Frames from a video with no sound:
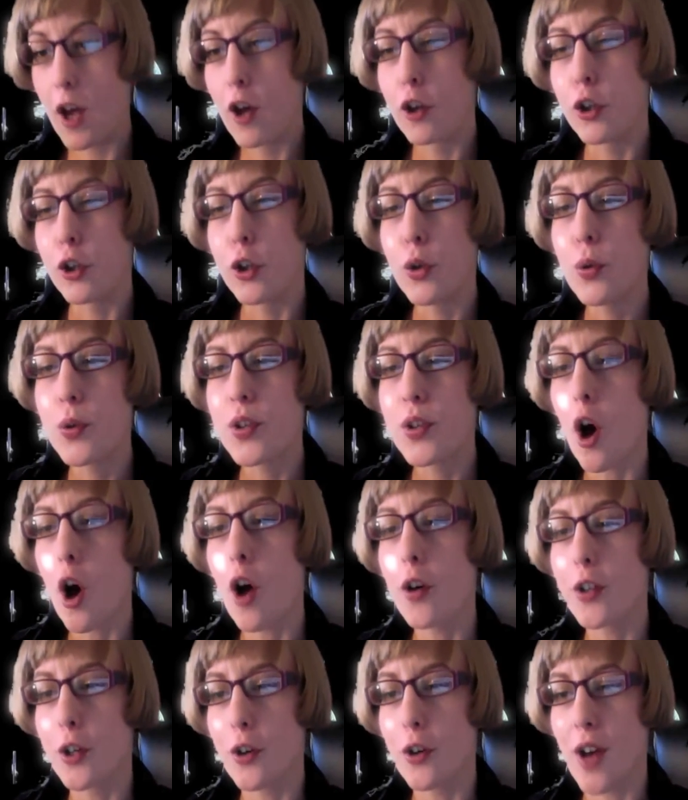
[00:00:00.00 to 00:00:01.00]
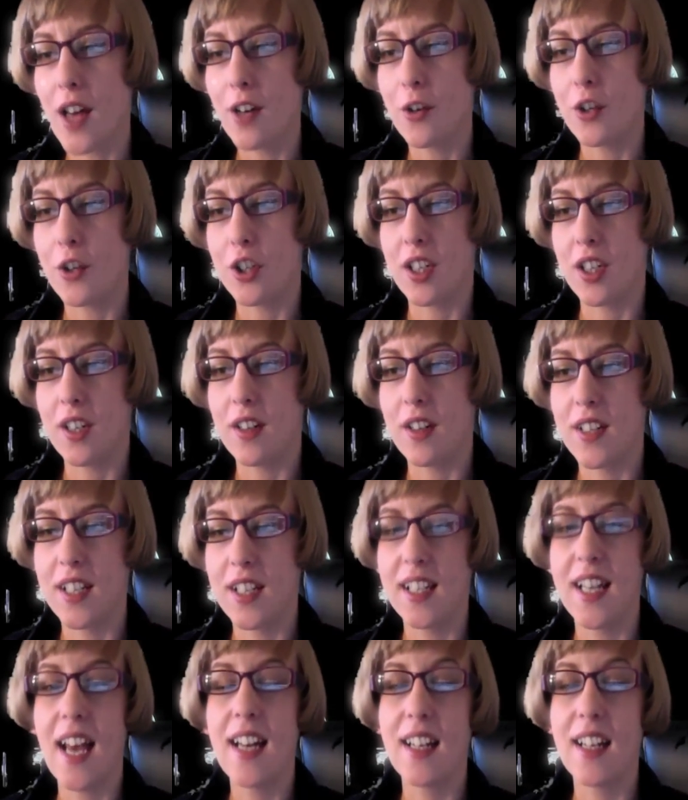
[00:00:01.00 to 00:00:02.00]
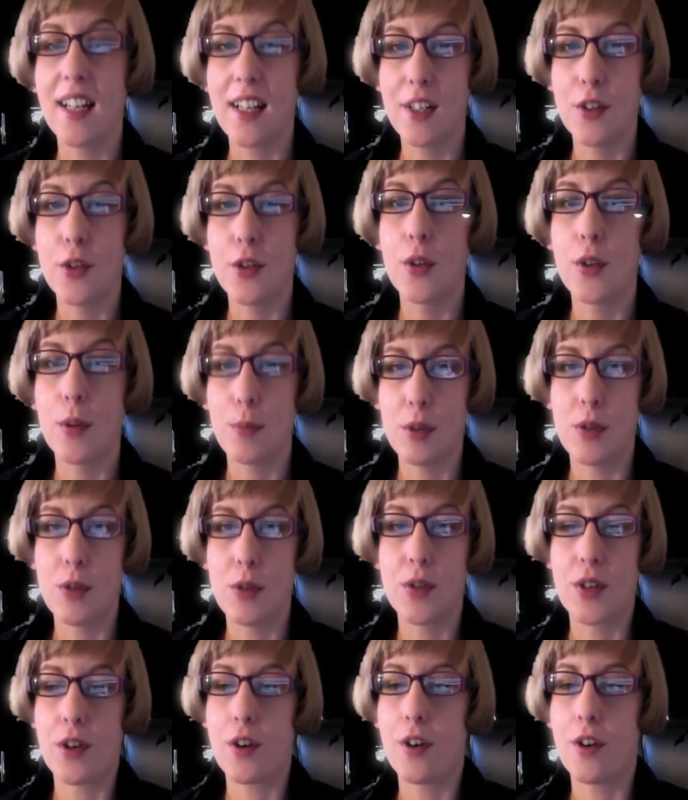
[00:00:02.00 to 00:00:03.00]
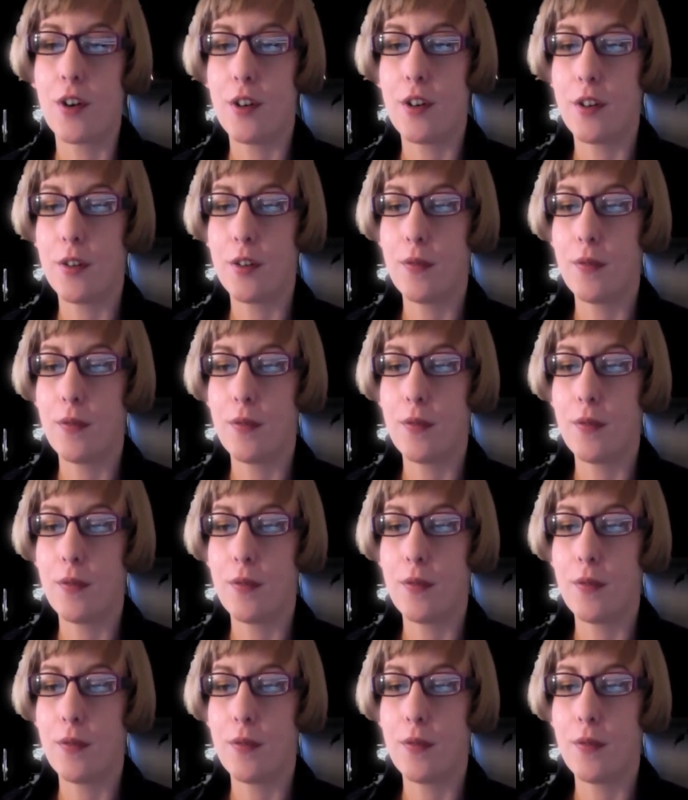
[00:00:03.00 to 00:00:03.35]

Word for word: use all your energy to get into the music hall.